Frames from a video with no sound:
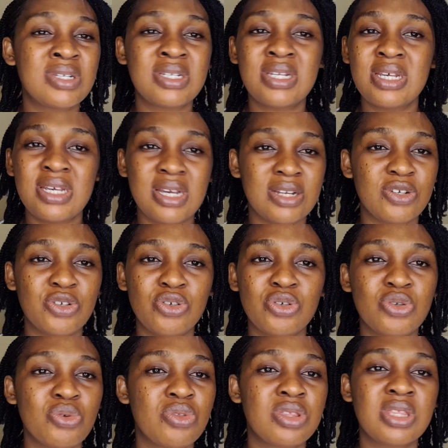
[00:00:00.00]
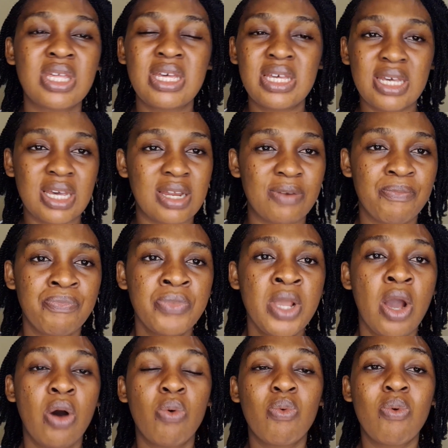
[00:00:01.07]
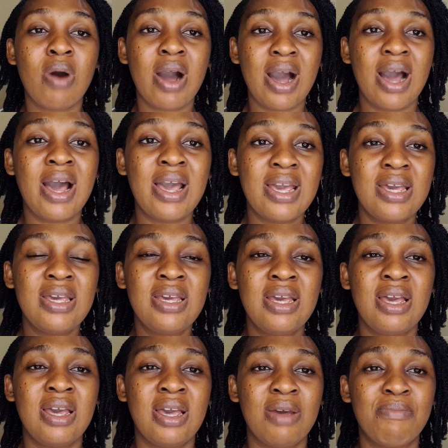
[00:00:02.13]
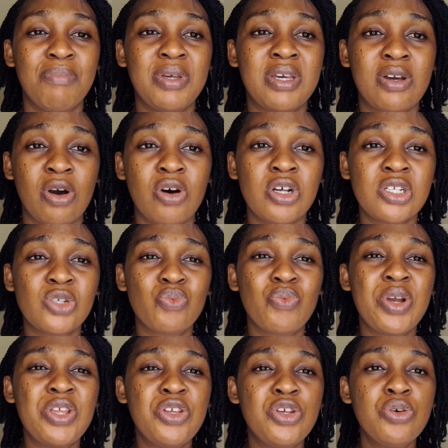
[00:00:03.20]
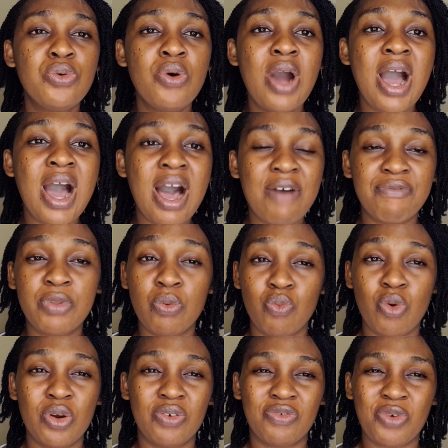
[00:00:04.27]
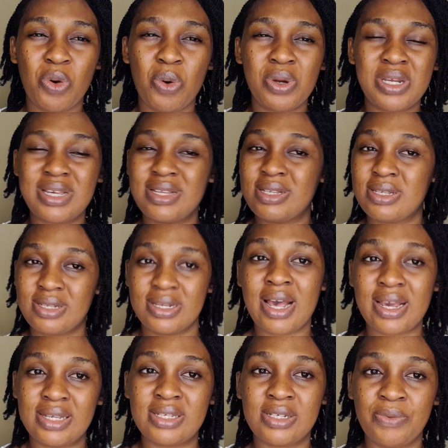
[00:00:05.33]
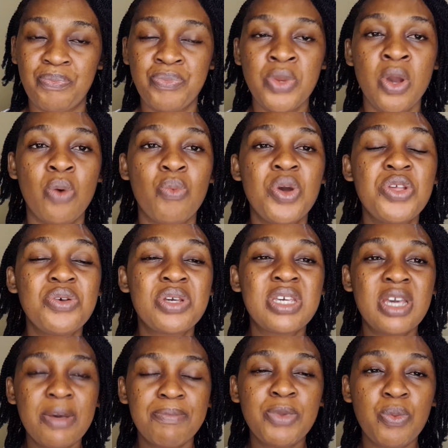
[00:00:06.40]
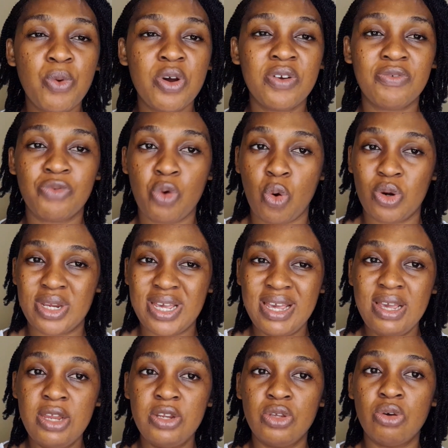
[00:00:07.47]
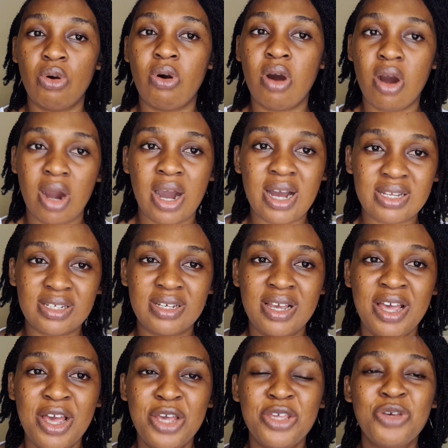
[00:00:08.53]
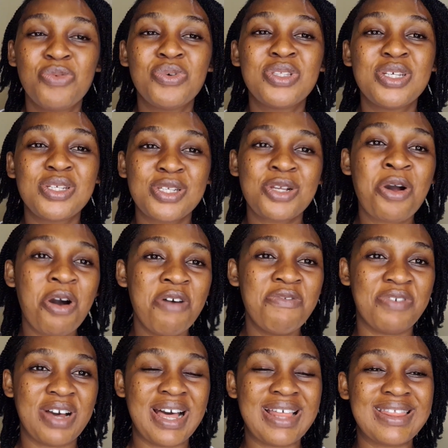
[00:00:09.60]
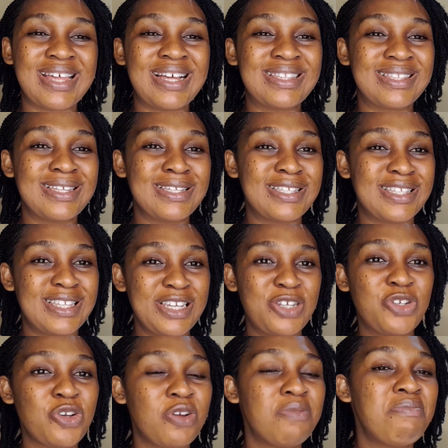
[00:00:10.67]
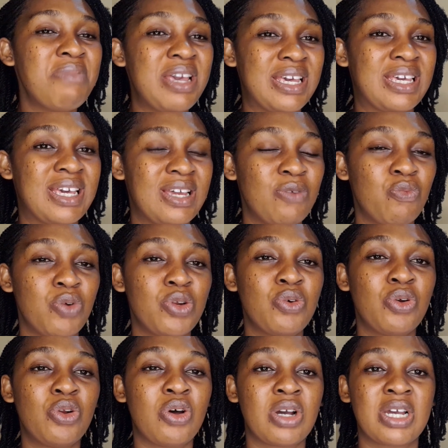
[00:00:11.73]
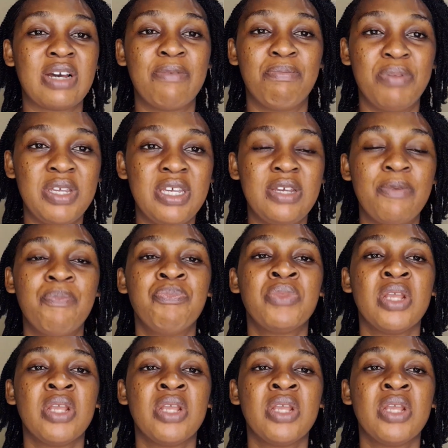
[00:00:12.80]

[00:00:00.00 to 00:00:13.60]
see it. You should think it. Why? Because when you have the word of God inside, when you keep the word of God in your heart, you will discover that decision making will no longer be